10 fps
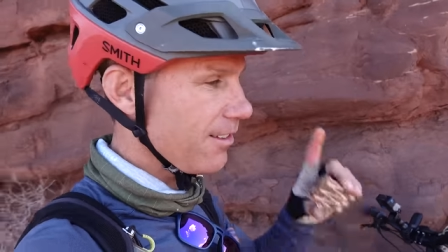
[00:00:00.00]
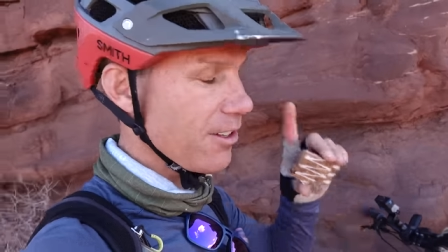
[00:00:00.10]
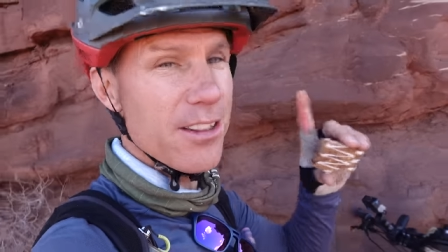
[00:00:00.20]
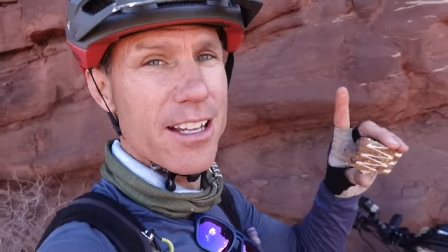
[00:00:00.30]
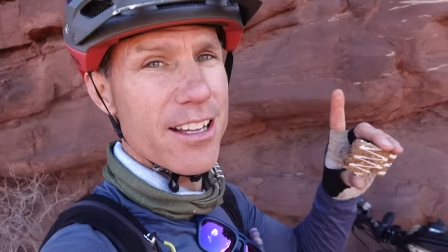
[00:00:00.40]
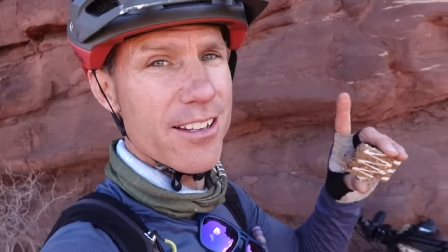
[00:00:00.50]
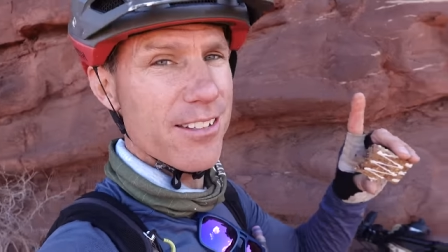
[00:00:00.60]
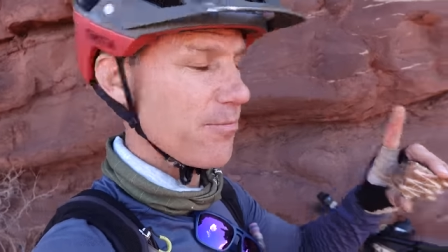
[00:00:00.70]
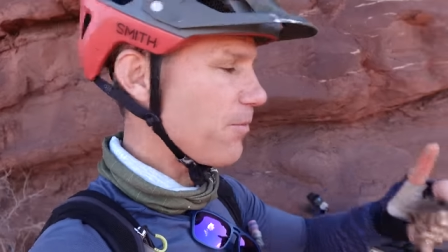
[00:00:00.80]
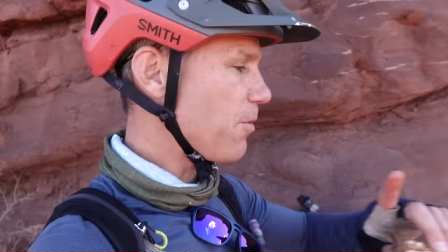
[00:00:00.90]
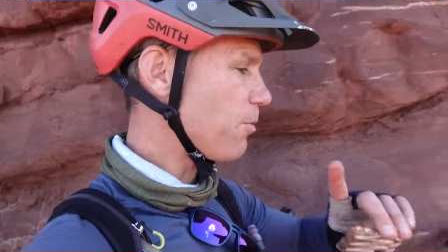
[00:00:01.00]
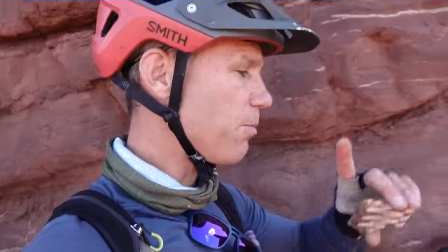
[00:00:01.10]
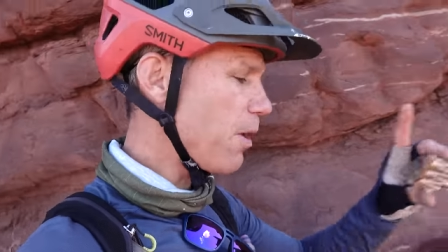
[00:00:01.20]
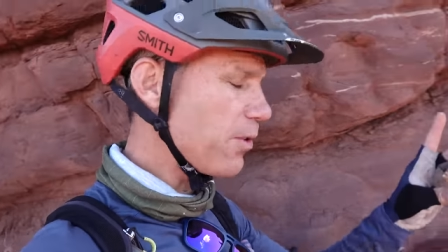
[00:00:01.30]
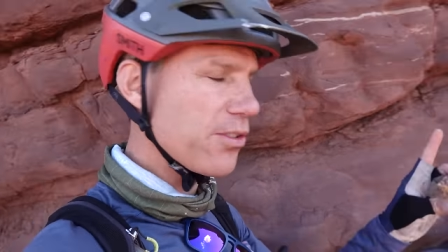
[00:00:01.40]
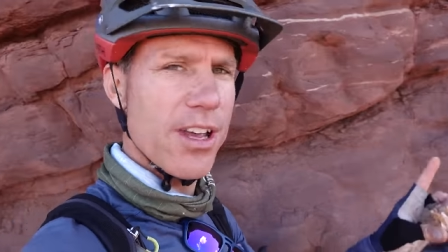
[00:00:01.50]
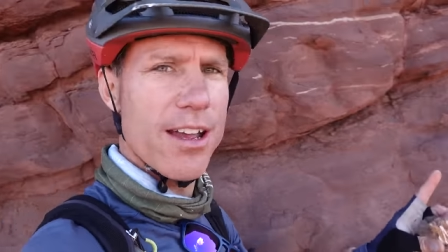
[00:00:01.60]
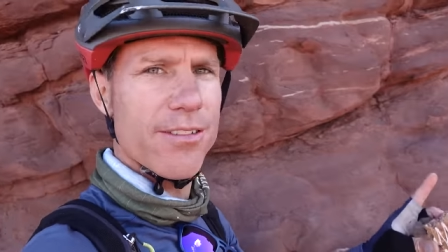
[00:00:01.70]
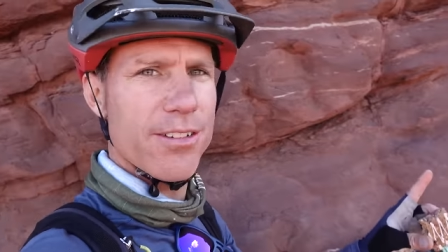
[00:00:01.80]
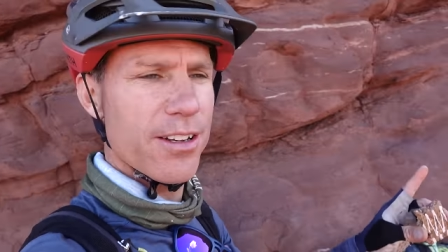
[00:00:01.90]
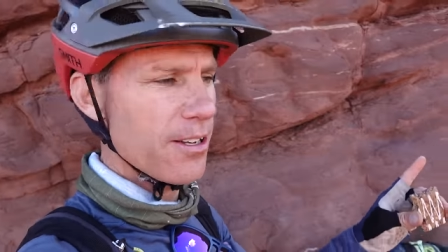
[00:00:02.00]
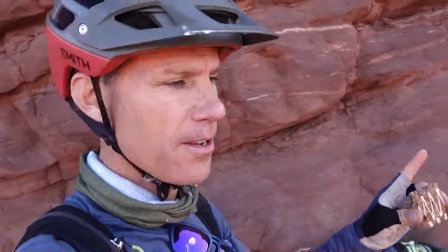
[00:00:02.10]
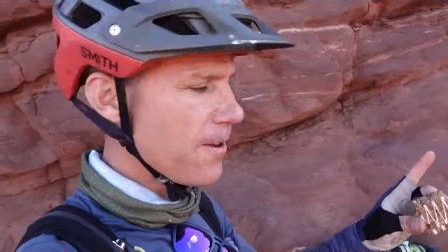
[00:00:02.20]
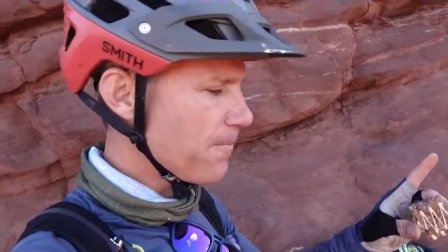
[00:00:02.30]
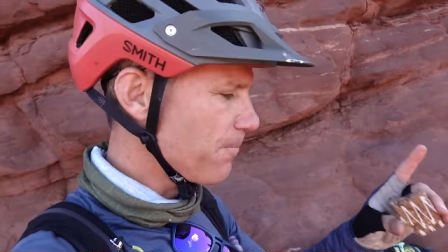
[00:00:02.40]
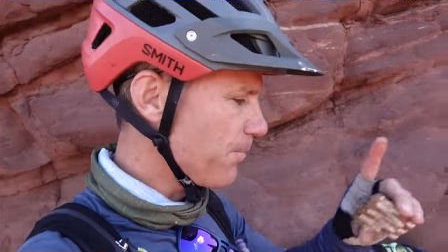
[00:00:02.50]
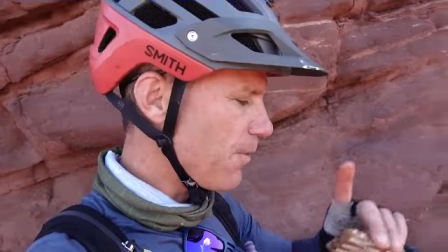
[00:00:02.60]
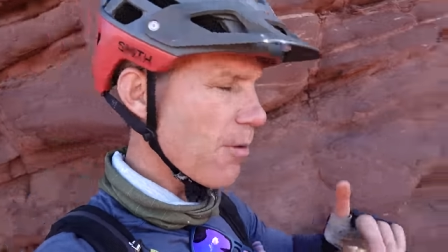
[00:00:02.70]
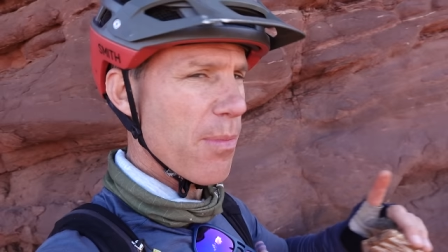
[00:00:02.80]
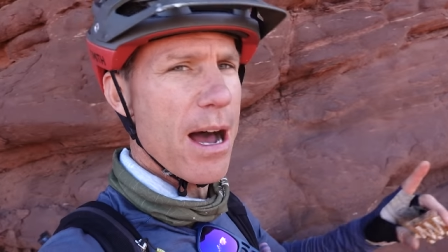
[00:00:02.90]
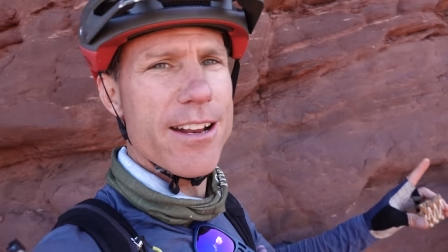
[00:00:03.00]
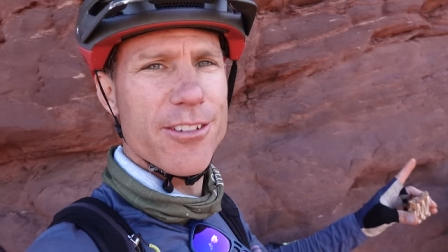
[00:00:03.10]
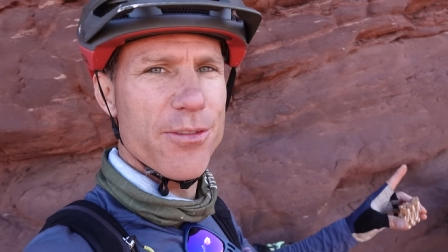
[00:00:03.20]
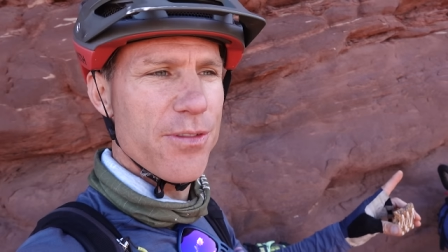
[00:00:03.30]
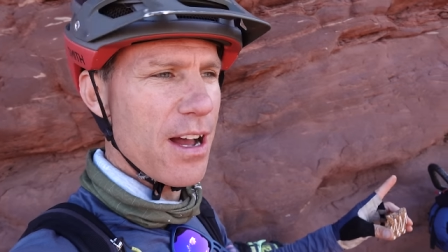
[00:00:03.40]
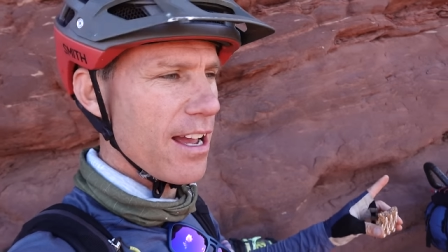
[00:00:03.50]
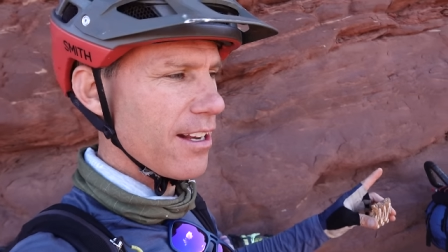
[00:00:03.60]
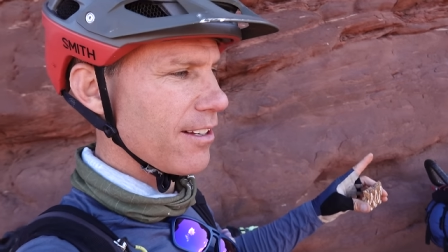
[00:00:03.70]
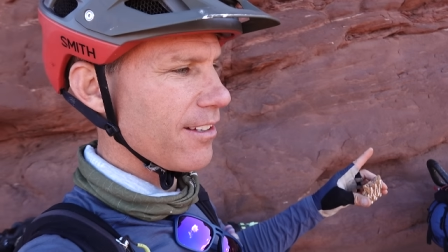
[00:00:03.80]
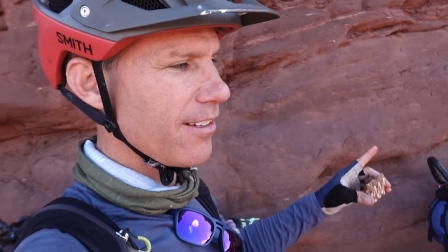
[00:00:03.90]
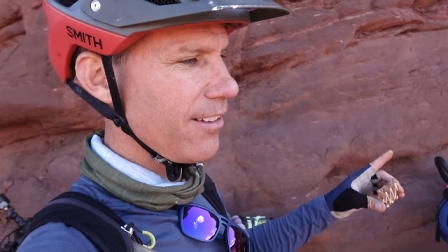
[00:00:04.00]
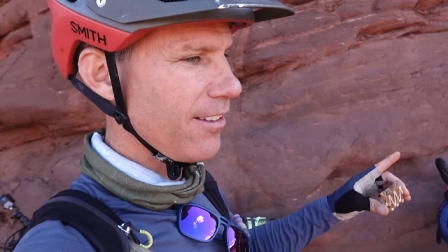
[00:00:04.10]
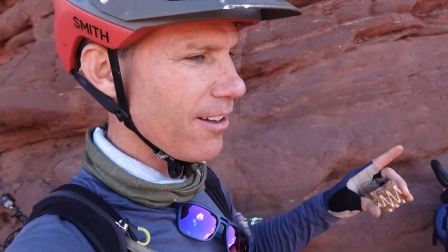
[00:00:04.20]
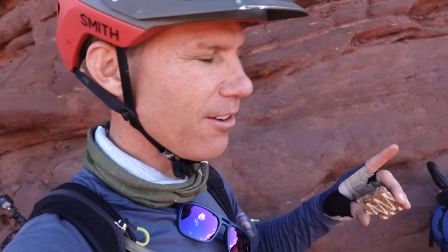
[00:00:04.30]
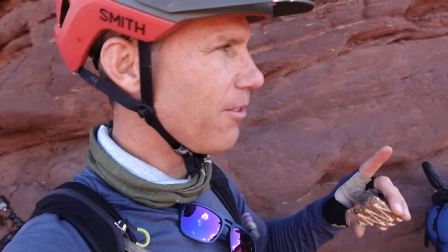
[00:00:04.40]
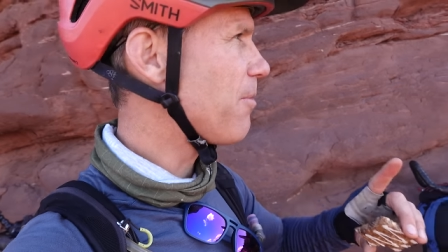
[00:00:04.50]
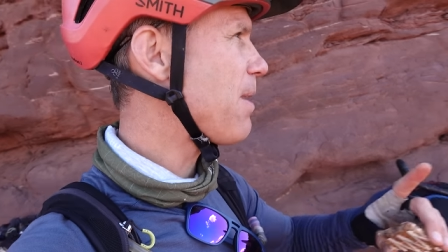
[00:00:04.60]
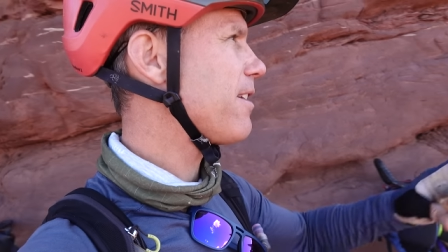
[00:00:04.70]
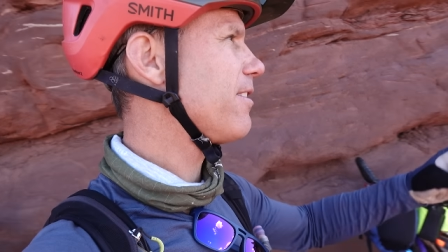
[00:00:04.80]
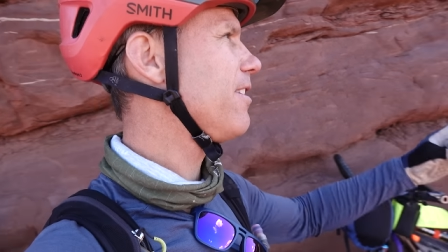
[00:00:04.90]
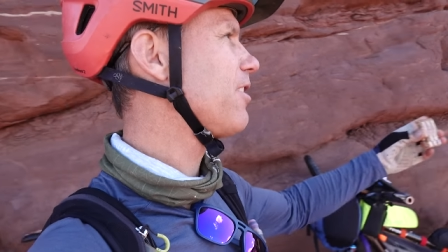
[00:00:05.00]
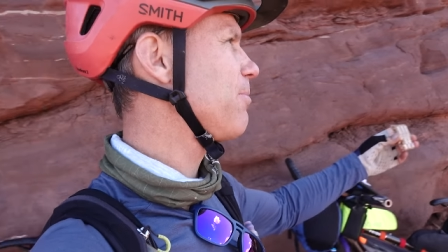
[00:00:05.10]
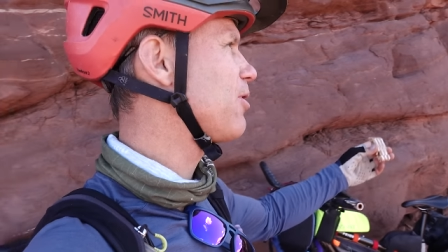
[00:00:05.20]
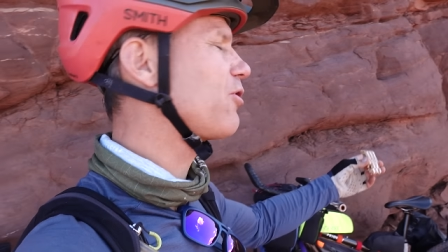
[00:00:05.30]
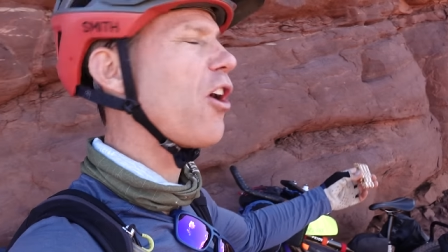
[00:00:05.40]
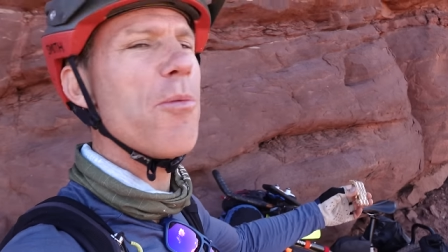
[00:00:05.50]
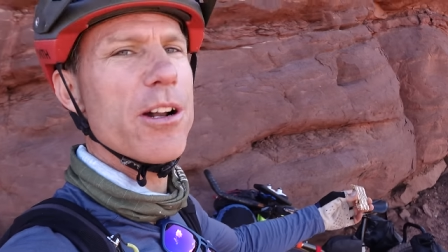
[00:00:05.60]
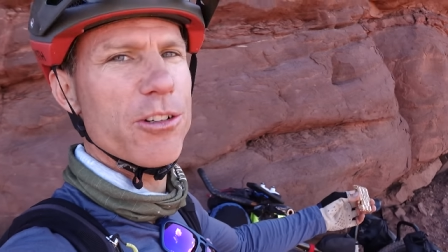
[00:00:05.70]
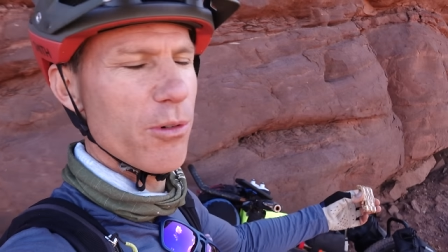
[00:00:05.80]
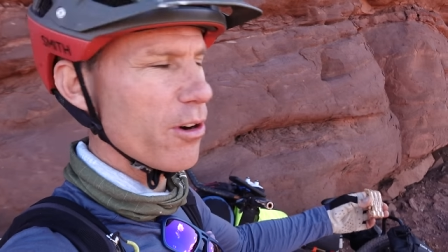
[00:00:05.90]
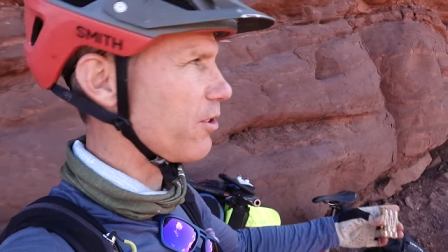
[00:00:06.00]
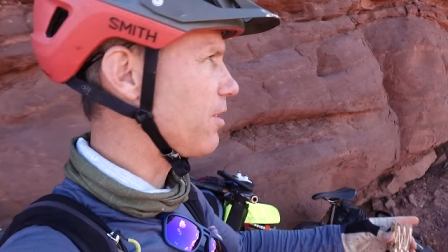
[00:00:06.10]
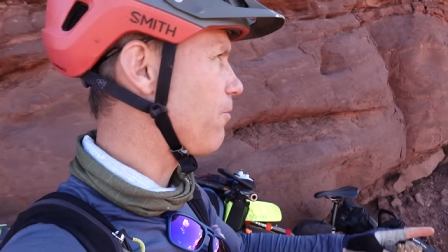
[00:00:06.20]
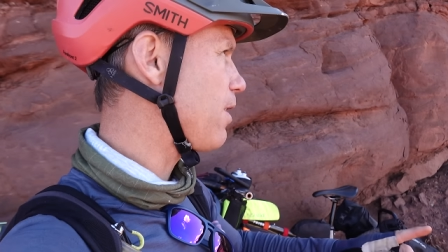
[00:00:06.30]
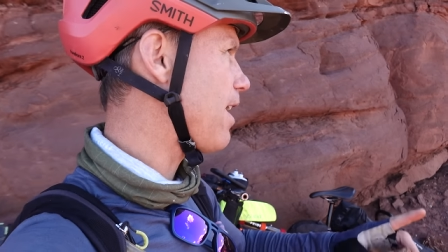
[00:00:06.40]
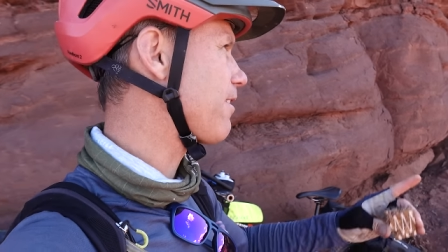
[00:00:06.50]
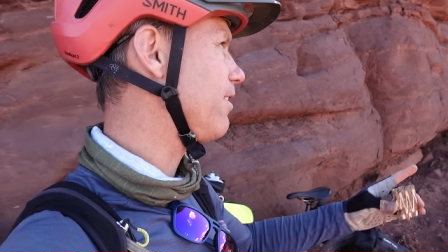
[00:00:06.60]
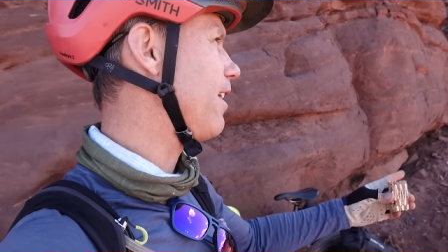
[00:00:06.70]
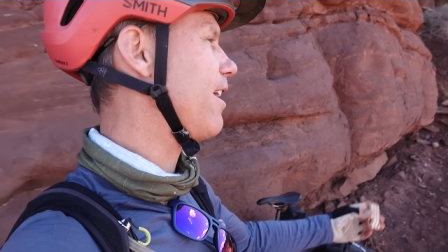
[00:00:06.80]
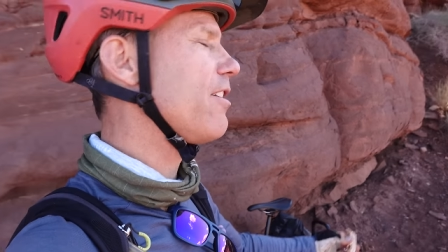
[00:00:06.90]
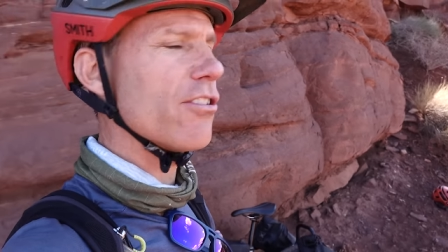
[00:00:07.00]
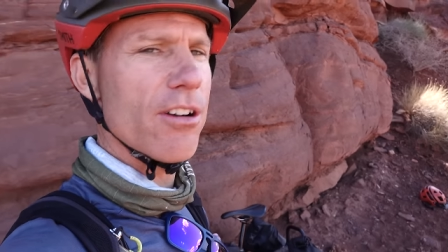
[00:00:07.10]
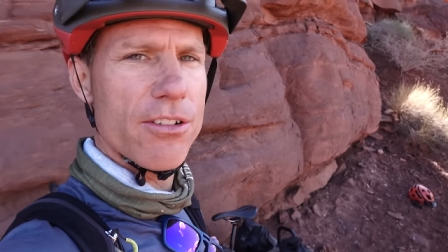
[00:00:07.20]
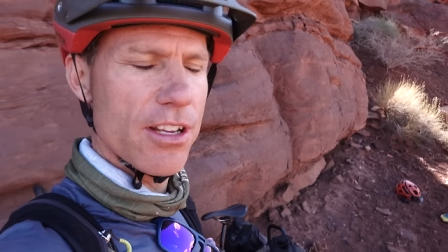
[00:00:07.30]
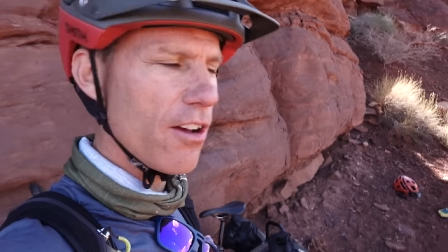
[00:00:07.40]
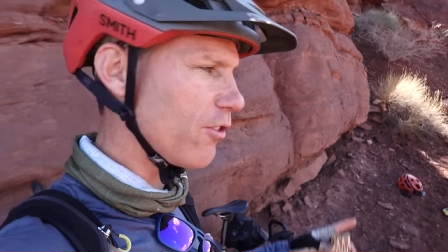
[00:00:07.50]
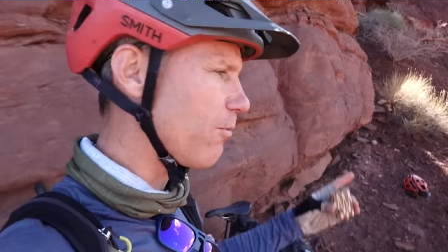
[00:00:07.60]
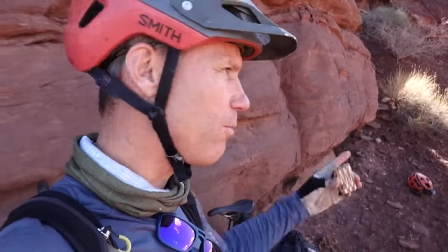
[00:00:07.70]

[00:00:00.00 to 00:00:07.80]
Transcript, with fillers: the good thing is, we're both safe. Our bodies are fine. You know, imagine this could be so much worse if we had actually like injured ourselves or